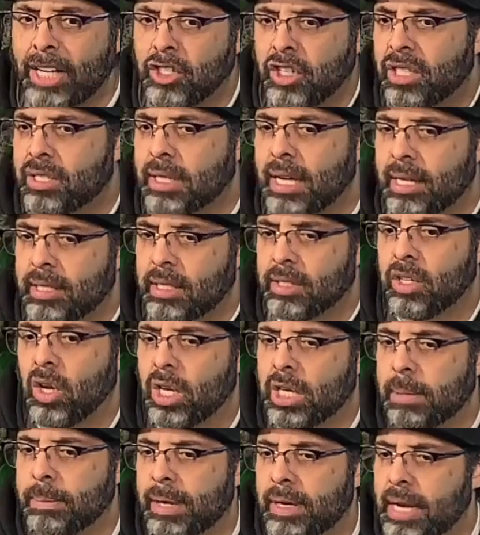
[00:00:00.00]
just got done
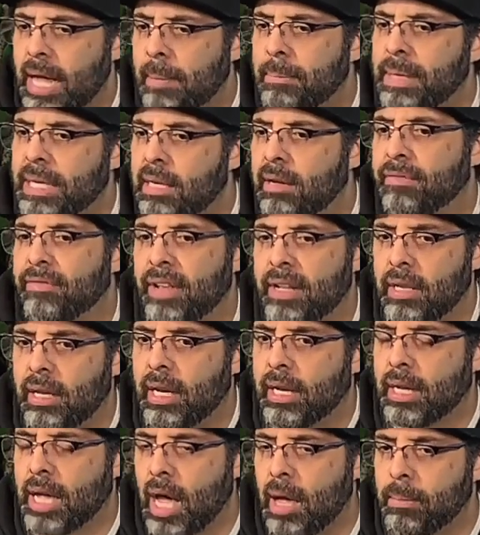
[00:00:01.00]
talking about not being offended
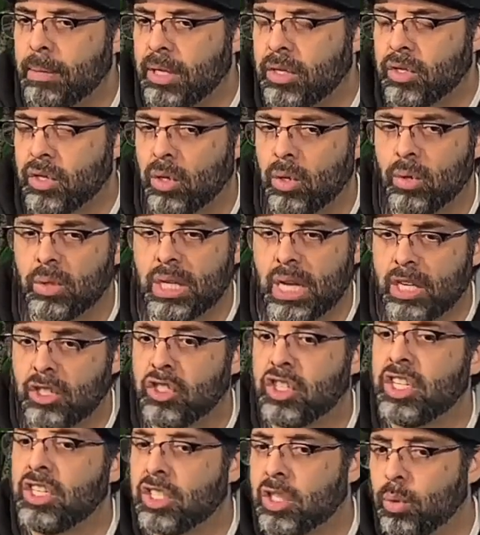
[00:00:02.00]
at comedy shows, and
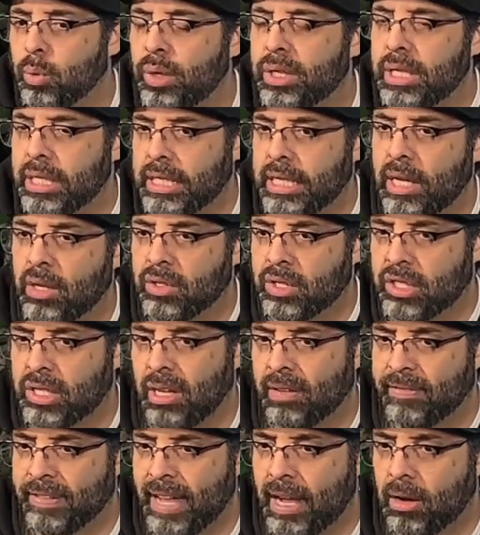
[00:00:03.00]
she's the one that yelled
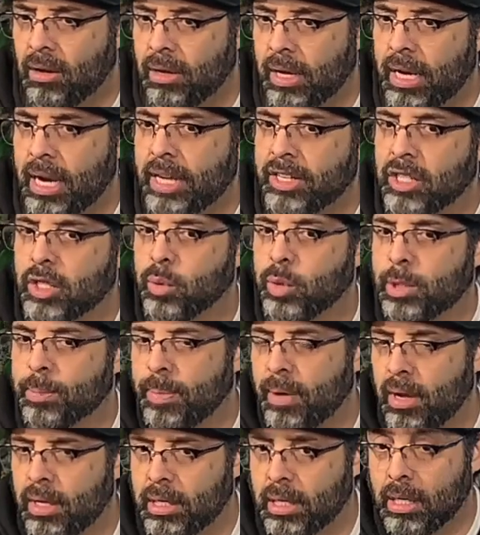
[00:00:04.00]
stuff out, and I just
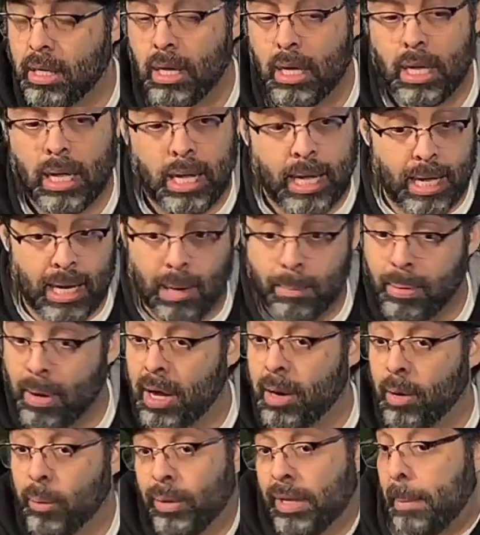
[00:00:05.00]
responded, and I
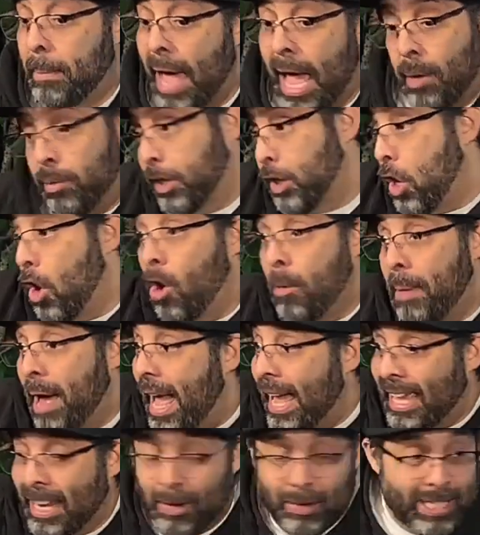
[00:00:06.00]
brought it back with a callback,
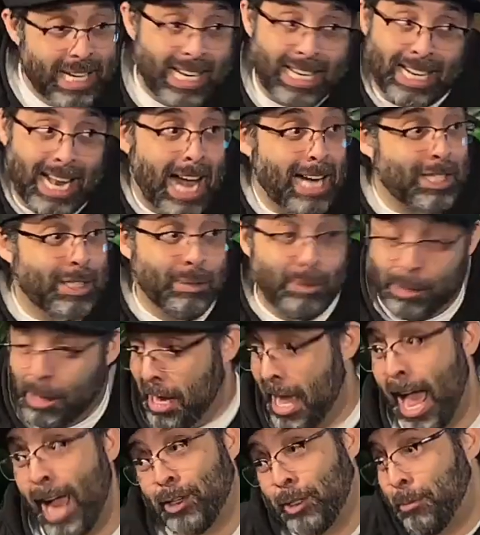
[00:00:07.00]
and I was like, it actually was
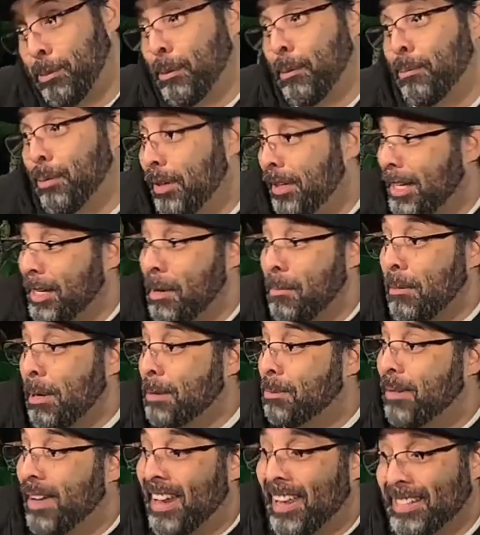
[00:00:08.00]
pretty brilliant on my
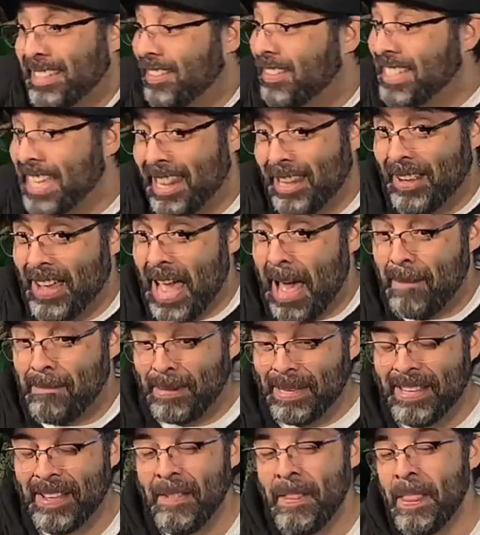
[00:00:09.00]
spot. I was a little
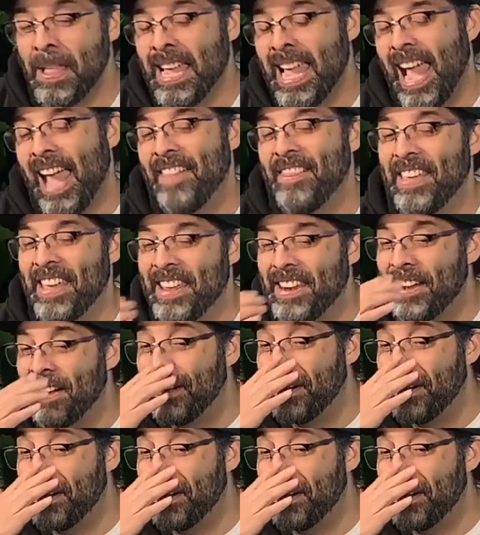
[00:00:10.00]
happy, and then